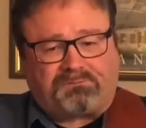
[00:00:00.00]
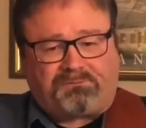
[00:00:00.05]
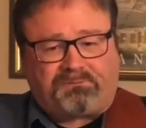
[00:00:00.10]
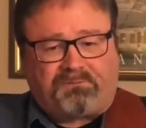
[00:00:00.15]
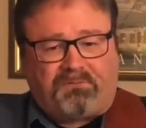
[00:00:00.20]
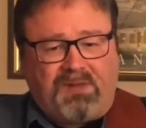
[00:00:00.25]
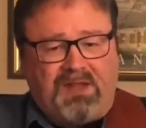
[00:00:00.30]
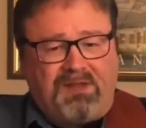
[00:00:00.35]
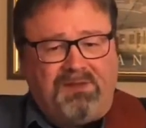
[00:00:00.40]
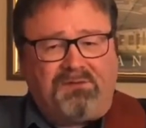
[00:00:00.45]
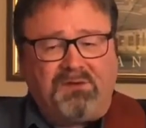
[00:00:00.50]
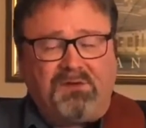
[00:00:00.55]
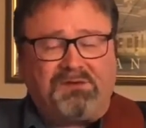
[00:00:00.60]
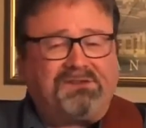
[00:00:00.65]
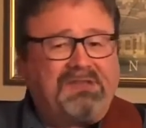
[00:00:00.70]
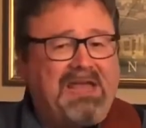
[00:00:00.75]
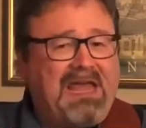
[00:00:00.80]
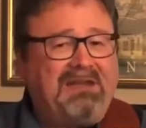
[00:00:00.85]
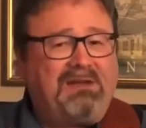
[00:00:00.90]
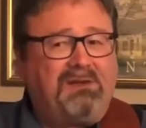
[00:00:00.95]
if you
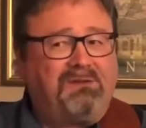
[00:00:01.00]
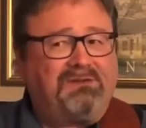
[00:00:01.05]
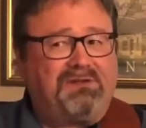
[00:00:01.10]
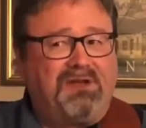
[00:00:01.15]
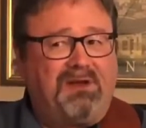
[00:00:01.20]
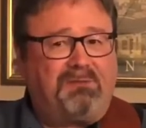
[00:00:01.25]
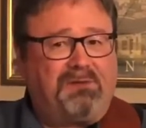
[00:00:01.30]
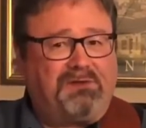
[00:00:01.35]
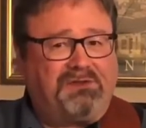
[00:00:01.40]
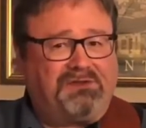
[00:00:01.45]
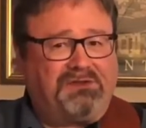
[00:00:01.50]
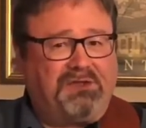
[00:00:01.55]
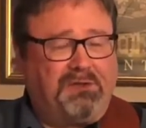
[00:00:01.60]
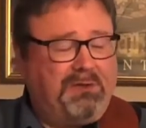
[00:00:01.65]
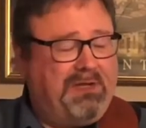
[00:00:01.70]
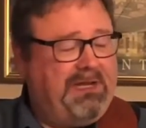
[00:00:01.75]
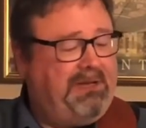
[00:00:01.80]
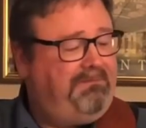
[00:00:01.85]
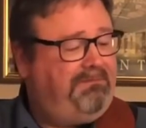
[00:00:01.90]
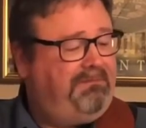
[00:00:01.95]
assign those numbers to
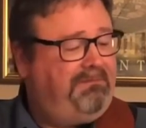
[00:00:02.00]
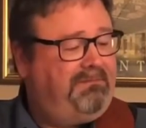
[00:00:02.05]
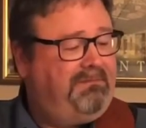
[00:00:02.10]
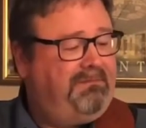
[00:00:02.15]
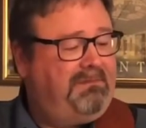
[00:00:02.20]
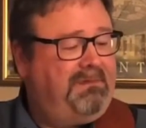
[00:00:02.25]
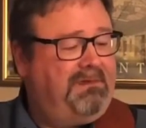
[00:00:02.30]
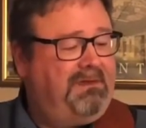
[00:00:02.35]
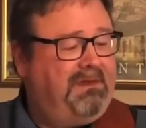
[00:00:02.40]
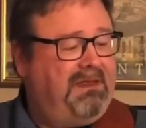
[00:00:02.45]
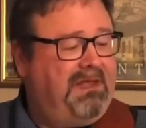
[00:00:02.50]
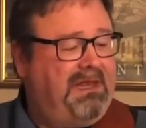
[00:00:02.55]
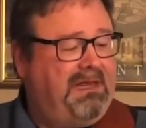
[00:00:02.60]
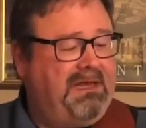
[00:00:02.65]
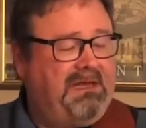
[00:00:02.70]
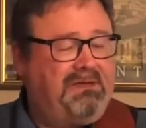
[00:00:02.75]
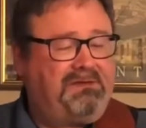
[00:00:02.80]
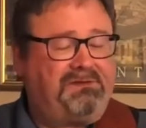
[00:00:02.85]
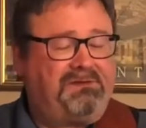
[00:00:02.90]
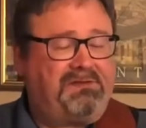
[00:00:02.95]
it, then
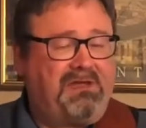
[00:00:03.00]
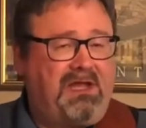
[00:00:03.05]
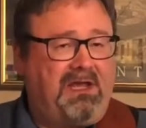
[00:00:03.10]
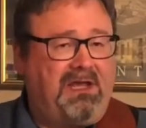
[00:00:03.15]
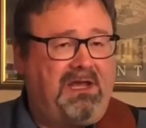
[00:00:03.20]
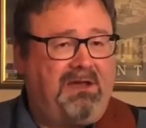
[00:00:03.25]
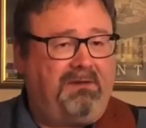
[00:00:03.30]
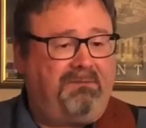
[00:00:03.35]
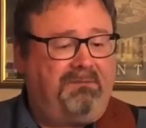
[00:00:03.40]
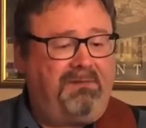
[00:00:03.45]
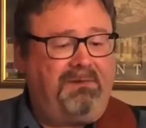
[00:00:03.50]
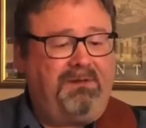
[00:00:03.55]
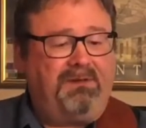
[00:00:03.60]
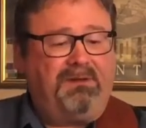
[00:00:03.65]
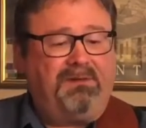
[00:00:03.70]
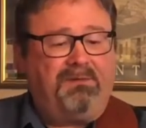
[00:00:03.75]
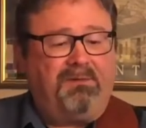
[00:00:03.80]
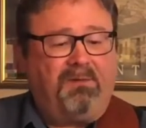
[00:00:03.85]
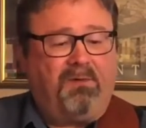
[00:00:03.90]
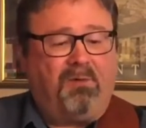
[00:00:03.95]
it's
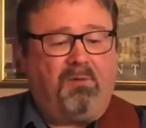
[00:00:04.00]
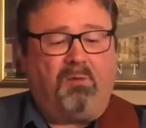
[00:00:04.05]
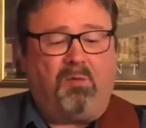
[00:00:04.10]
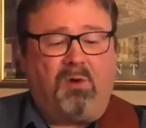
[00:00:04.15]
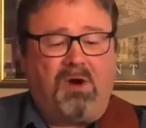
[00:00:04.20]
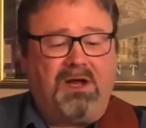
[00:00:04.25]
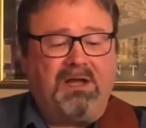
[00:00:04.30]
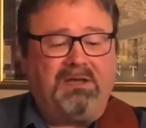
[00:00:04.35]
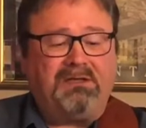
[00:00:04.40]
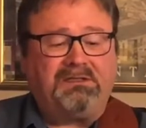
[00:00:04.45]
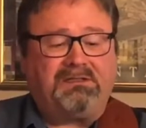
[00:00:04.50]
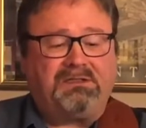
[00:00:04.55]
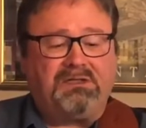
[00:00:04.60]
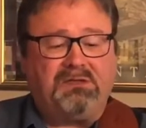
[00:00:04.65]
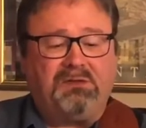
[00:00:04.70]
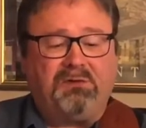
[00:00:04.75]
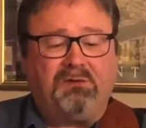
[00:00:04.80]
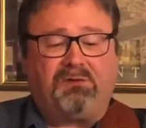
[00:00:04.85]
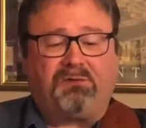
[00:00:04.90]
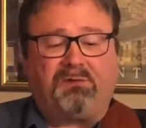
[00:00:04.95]
1,
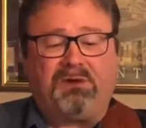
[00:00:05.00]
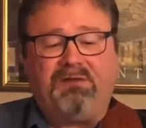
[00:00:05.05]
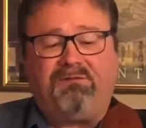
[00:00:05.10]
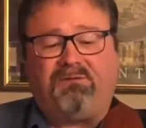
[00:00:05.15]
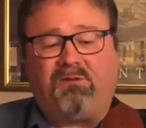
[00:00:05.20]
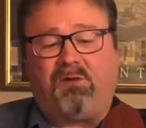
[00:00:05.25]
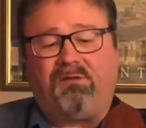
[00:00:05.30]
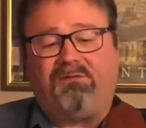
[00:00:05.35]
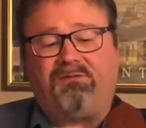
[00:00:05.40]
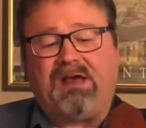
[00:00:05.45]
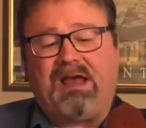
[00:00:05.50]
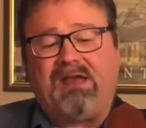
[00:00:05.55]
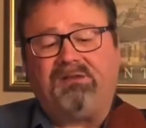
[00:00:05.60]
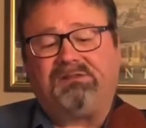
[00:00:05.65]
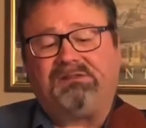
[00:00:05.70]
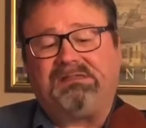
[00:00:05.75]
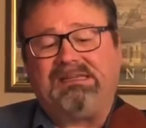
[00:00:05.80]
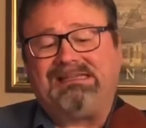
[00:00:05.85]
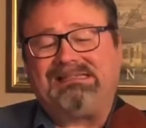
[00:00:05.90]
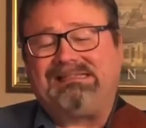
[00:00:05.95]
2, 3, 4, 5,
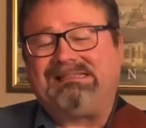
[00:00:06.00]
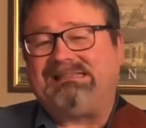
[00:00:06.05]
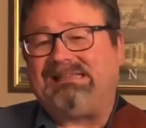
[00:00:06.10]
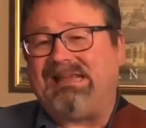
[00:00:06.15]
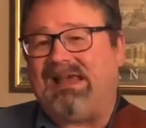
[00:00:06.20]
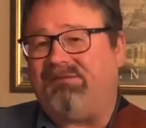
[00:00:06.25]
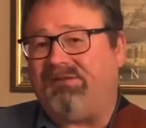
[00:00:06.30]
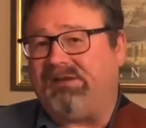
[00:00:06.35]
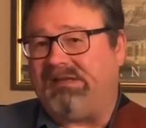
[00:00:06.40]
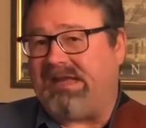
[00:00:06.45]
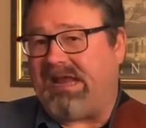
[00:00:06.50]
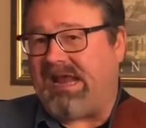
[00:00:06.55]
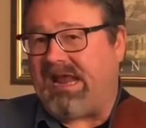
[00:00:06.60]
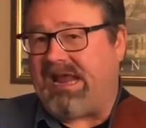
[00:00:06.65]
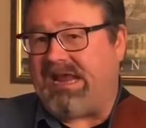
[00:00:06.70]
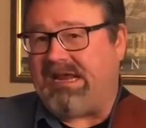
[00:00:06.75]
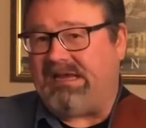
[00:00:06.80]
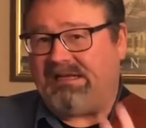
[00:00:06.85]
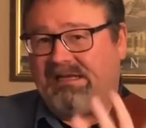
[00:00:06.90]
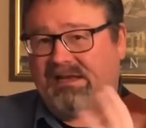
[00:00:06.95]
6, 7,
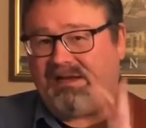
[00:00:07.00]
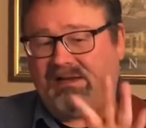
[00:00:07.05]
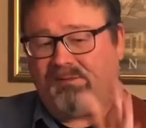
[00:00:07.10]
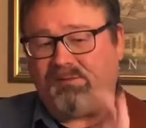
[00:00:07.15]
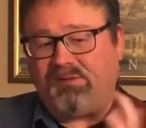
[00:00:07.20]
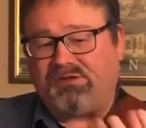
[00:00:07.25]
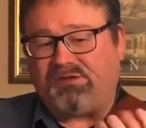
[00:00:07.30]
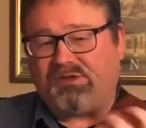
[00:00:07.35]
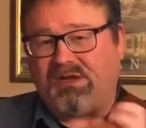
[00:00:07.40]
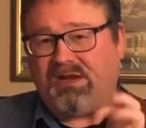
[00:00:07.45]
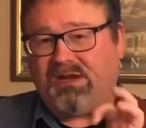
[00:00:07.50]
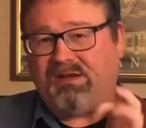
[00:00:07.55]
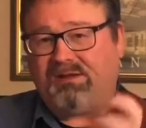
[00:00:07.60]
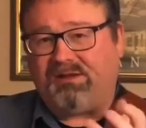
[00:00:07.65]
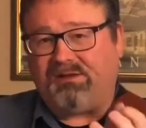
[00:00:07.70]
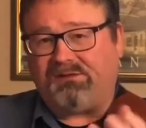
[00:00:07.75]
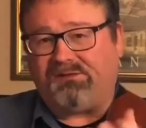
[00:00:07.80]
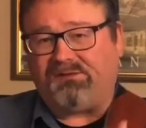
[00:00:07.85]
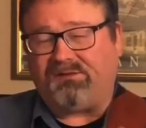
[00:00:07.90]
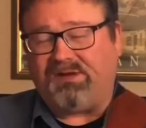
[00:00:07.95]
8. Now let me show you
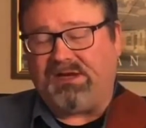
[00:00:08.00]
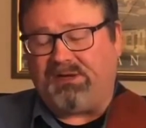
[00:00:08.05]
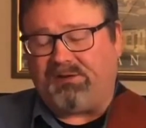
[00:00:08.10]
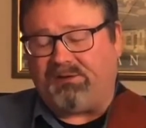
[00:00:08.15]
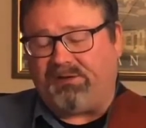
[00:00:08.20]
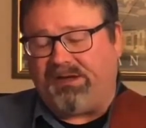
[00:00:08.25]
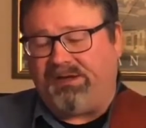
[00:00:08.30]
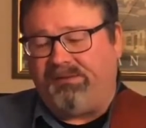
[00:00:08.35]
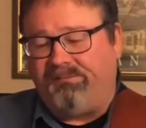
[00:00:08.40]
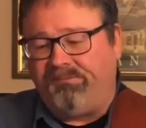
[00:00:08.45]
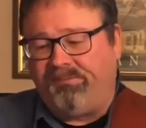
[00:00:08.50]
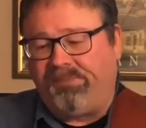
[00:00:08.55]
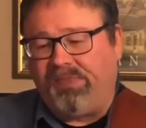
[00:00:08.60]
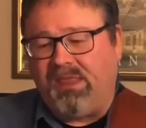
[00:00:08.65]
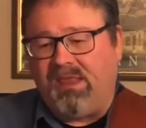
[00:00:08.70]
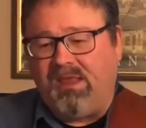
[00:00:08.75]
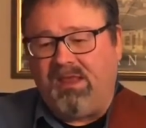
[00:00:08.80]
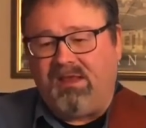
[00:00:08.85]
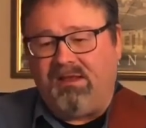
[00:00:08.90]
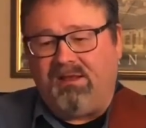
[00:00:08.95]
this fingering.
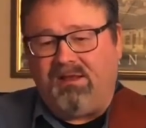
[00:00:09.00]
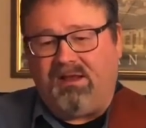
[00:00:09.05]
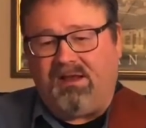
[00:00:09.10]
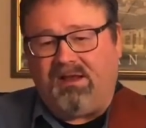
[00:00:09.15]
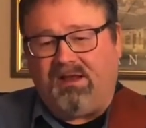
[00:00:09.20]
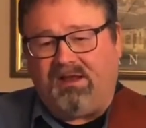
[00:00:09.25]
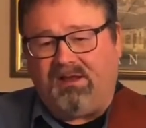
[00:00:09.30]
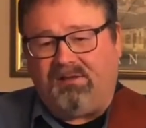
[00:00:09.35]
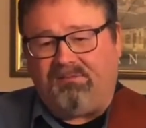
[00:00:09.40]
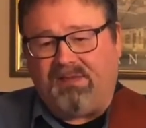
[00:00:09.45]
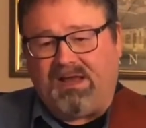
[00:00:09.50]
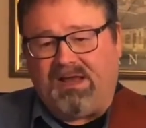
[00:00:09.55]
My